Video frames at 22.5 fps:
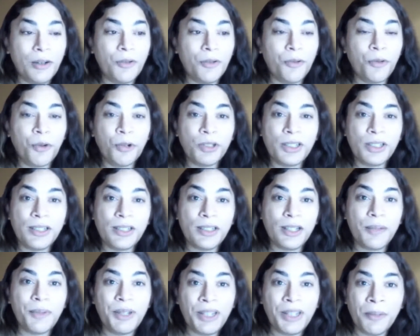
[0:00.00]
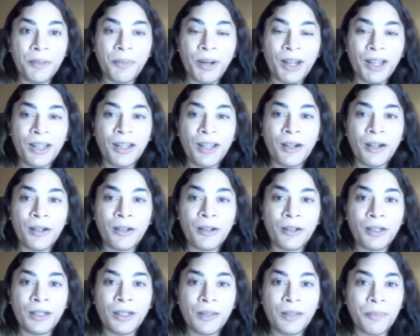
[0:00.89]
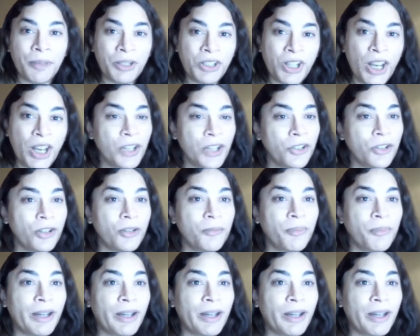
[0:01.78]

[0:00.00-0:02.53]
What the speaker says: of course it's limited by our imagination,